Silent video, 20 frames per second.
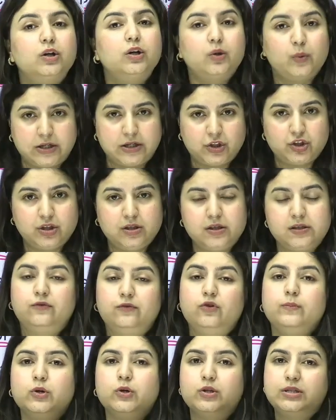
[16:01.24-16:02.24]
questions
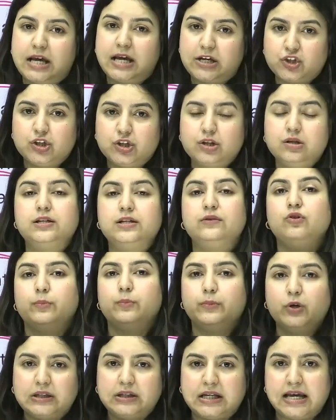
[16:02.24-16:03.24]
from your sectionals, from
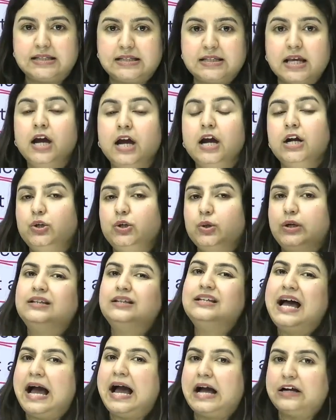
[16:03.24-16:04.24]
your test to get the
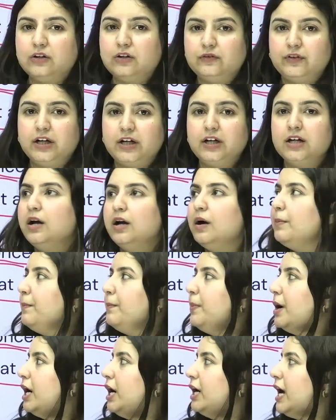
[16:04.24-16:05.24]
hang of it,
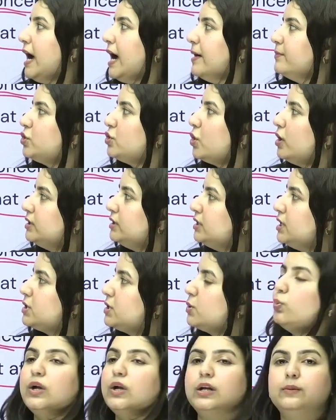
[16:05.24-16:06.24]
but I'm sure this
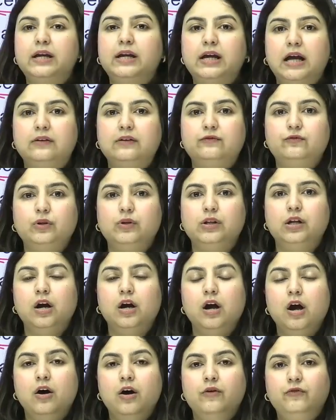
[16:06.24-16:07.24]
will be helpful
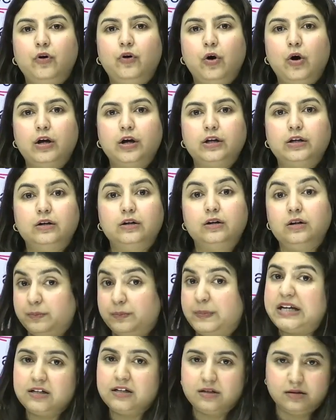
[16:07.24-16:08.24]
for
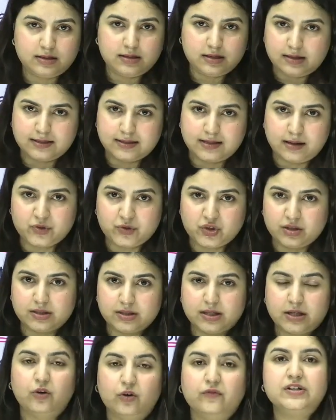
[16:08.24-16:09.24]
beginners in assumptions.
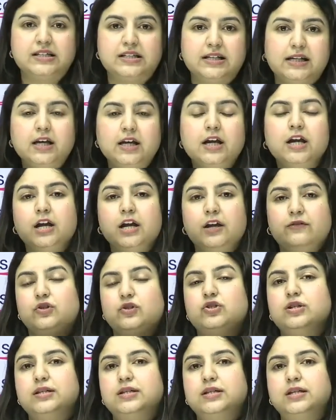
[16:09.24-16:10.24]
And obviously, if you
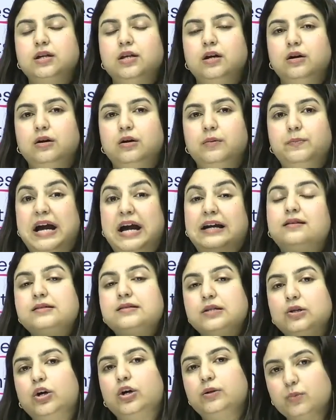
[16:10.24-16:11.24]
just practice a
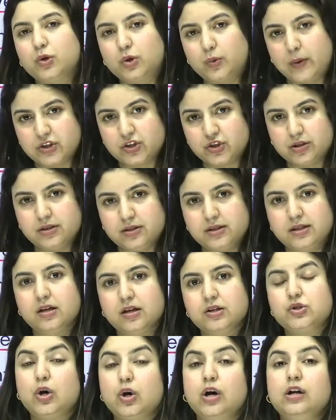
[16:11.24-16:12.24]
lot more questions,
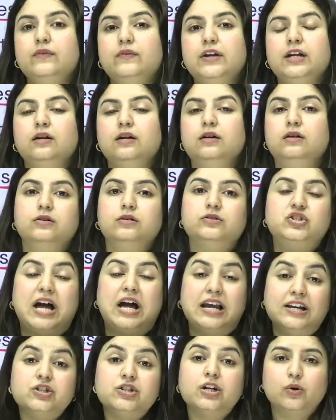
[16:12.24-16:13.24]
solving
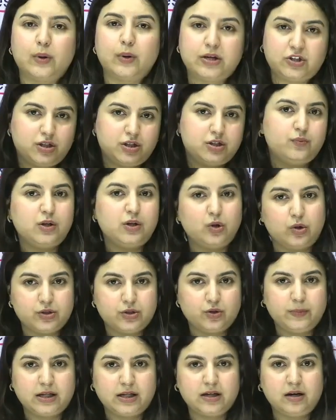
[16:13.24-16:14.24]
challenging questions will also
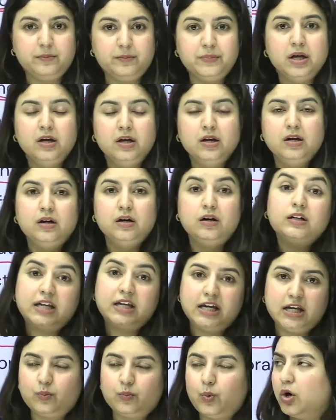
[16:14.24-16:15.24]
become a
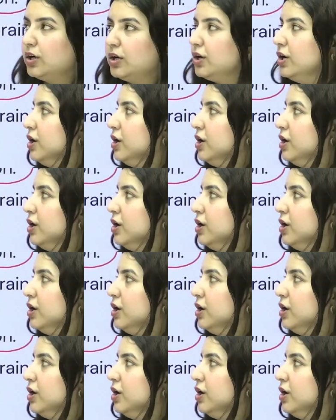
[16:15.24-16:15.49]
cakewalk.